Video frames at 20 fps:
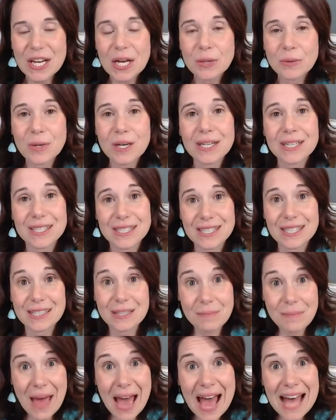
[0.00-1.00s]
Whereas in
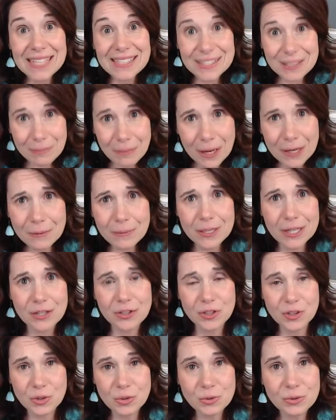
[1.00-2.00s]
the past, it might have been a
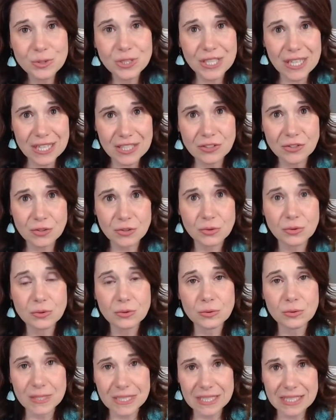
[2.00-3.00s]
huge hit
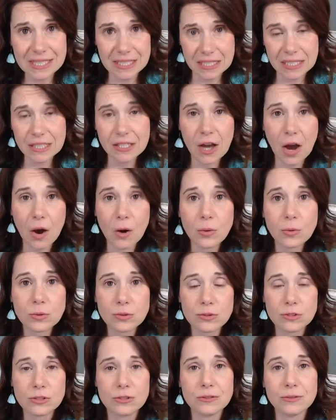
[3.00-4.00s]
to his ego
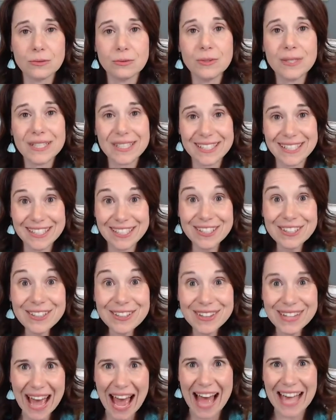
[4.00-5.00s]
to
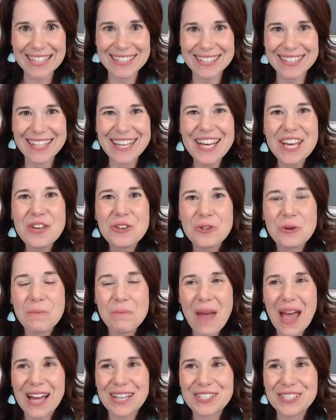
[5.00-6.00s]
hear that. So
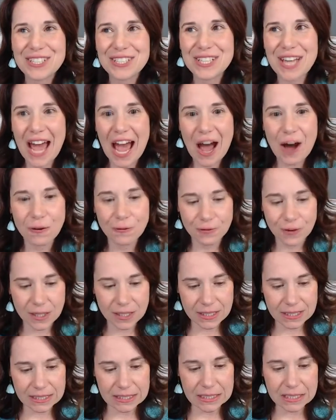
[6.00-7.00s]
imagine how
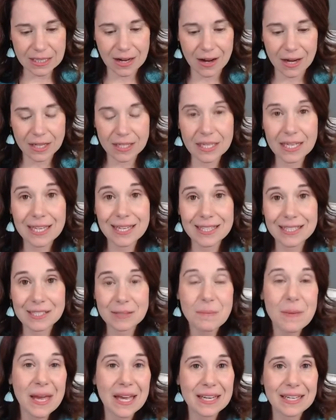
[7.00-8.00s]
far he's gone in
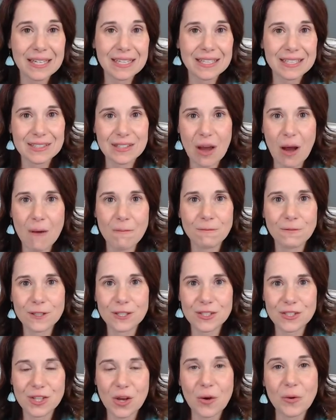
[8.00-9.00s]
expanding his
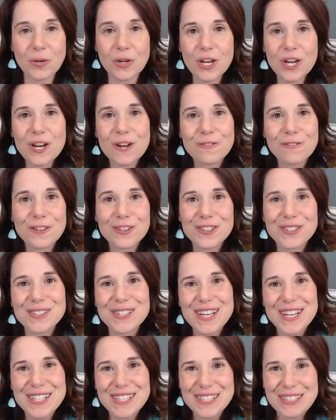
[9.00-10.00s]
comfort zone for this
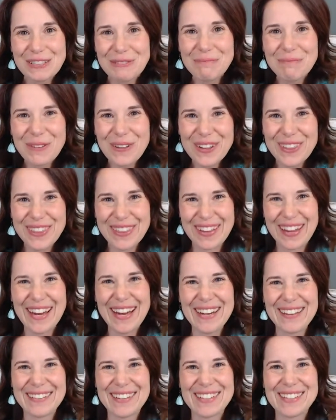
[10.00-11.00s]
simple
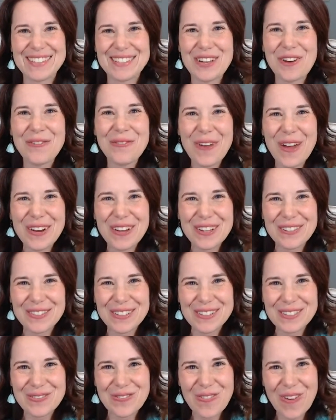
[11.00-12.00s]
thing that so many of
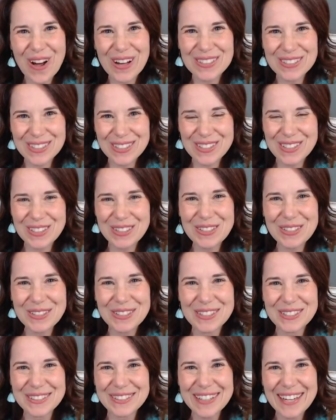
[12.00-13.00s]
us want to
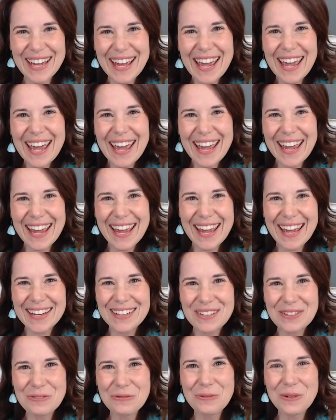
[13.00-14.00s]
do,
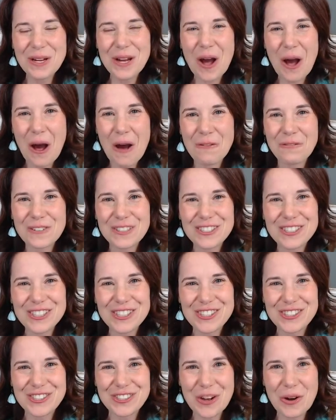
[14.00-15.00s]
and we often
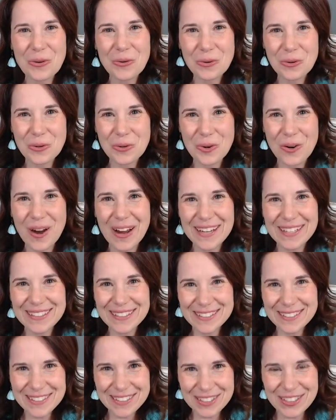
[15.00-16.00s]
just don't quite
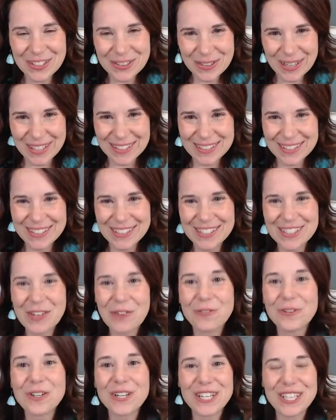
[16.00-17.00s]
do it. So
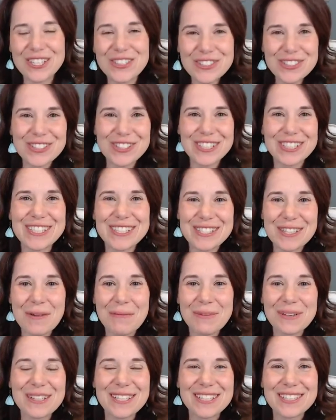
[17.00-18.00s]
if you're interested in
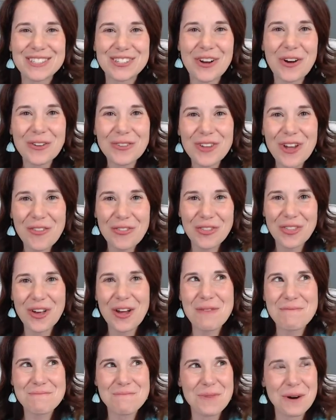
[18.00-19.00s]
somebody, like, don't let
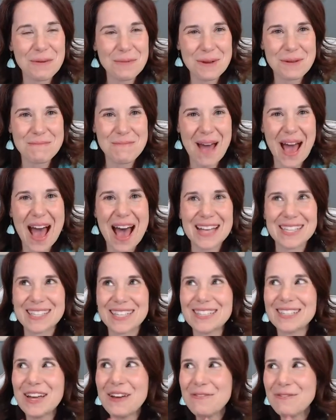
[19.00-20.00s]
that moment pass.
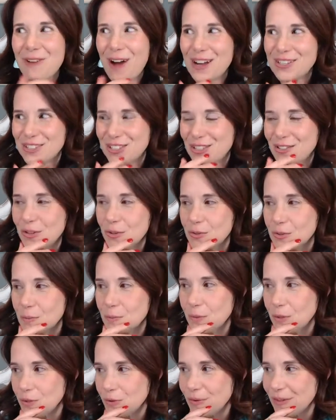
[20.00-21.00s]
I love watching those
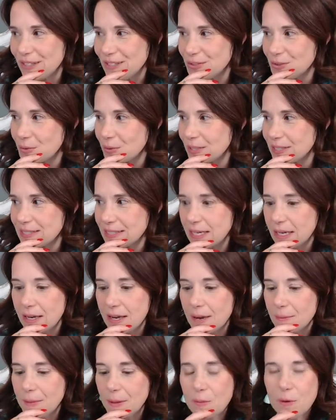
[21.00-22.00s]
movies where it's like
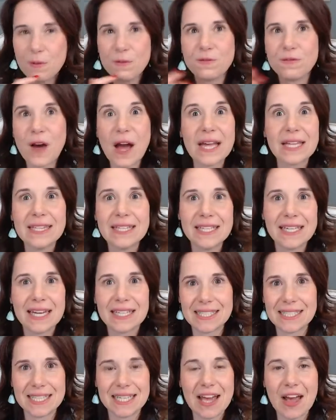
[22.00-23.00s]
people finally
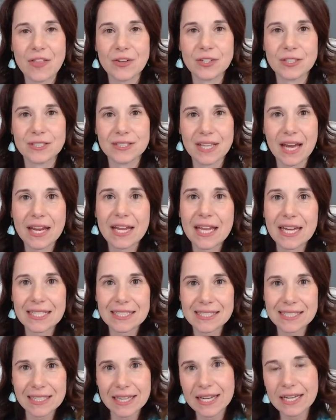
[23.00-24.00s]
together
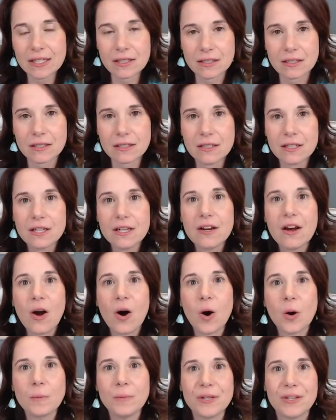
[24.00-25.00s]
decades later,
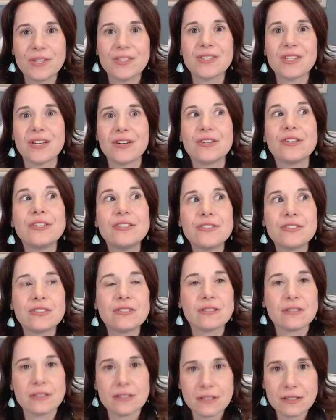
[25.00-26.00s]
all because they couldn't
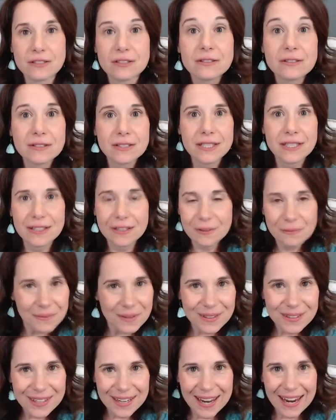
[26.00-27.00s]
just clearly
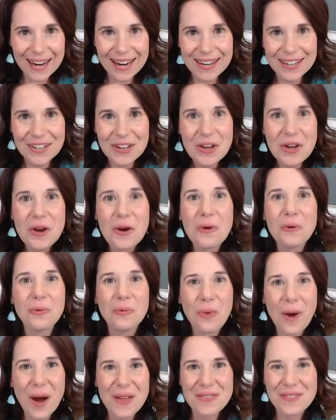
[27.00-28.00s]
communicate
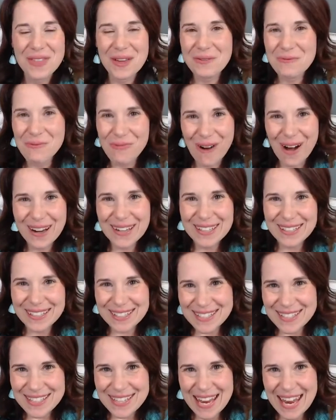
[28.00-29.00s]
what they wanted
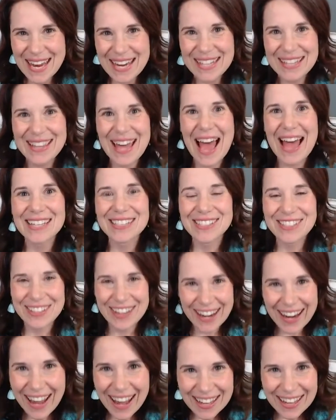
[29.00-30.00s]
and take that
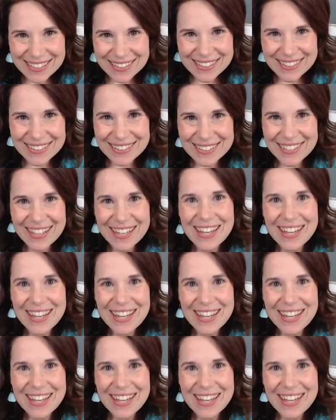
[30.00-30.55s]
chance.